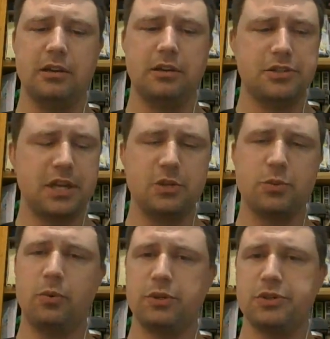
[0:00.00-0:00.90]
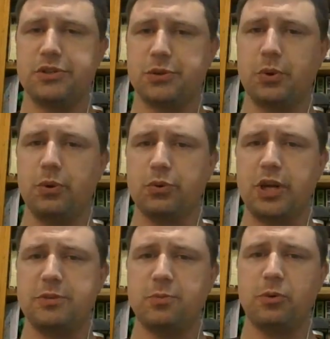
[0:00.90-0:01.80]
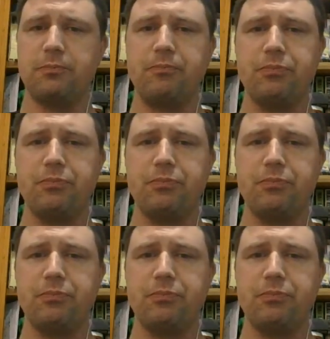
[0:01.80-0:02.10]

set as well, which is the squirrel transport.